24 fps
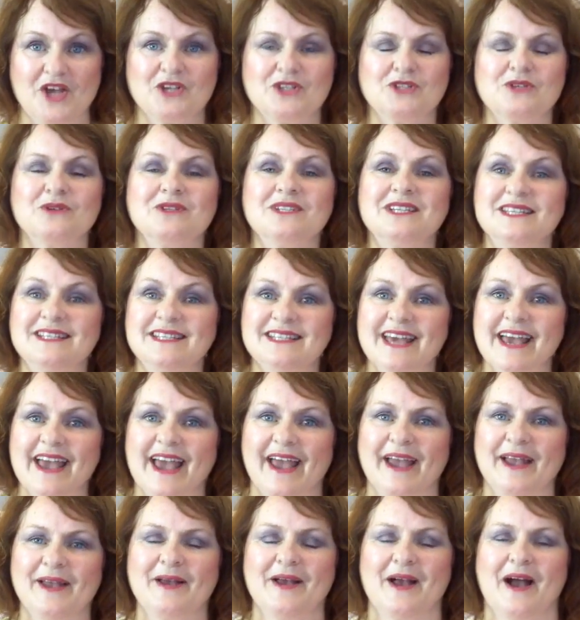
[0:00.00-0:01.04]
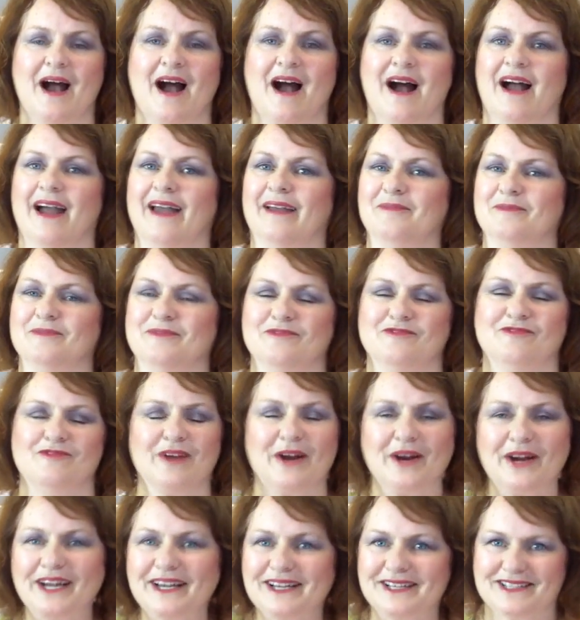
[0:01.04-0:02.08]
So today, I'm very